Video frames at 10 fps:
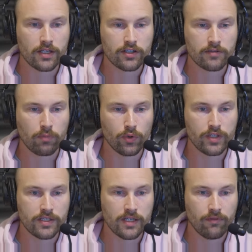
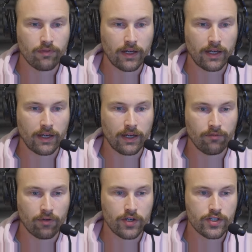exploitative and
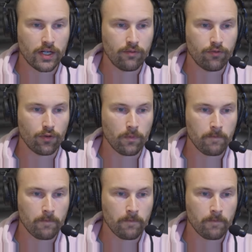very shameful.